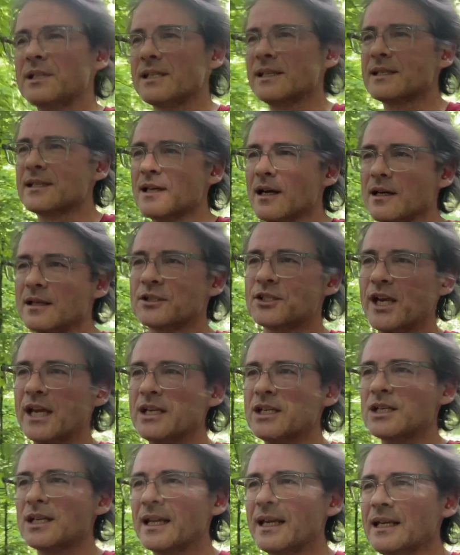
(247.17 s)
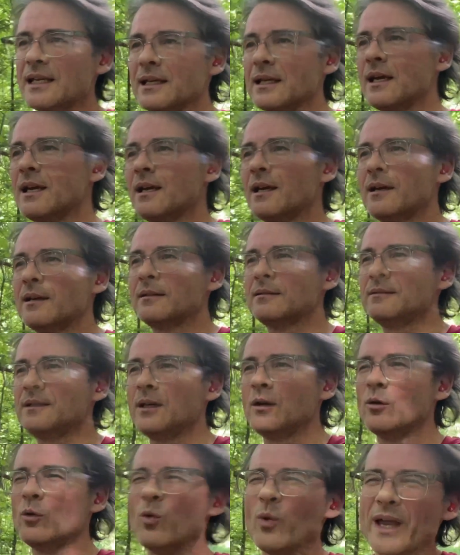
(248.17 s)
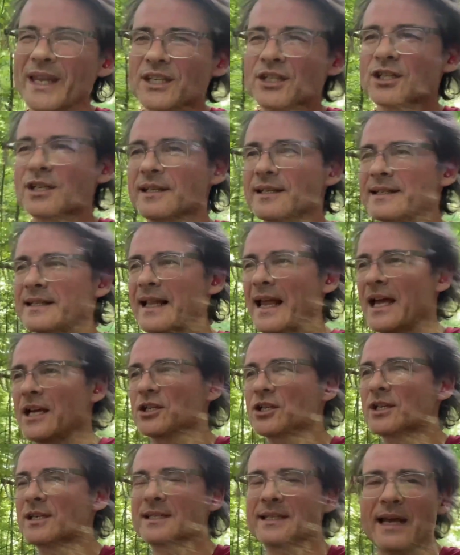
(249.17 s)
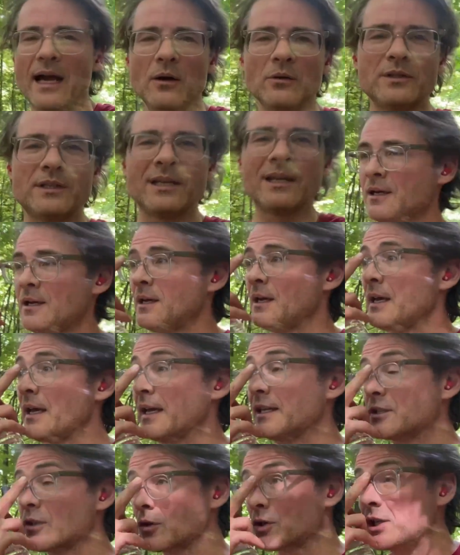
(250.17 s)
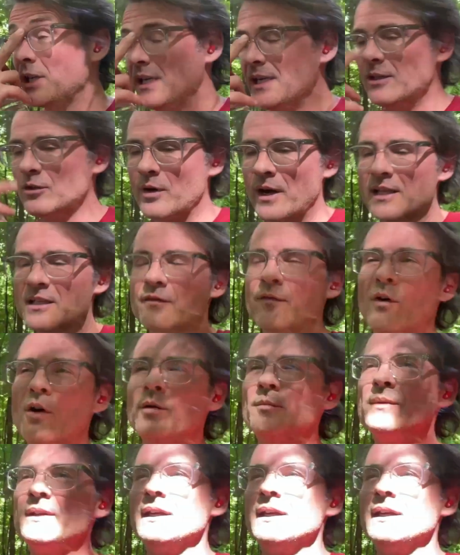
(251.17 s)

is a changeling witch / scout, and so she transformed